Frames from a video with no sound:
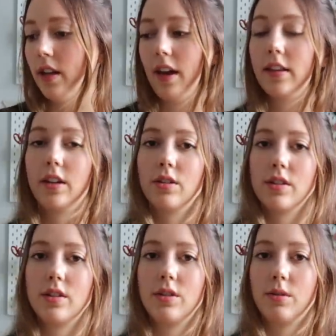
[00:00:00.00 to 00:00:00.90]
and then you
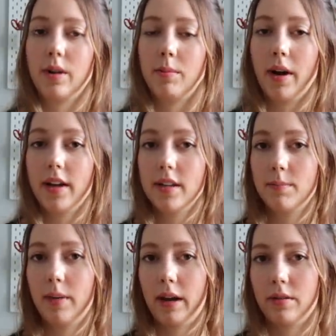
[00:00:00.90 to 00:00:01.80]
just do a bias
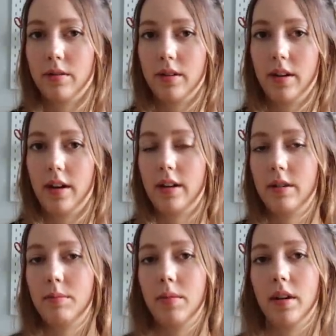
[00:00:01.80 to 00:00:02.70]
bound
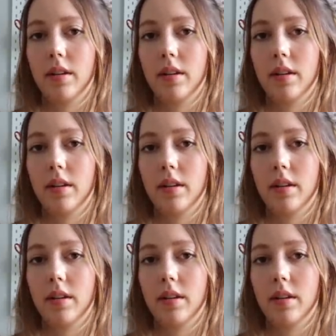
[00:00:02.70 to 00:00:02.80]
um,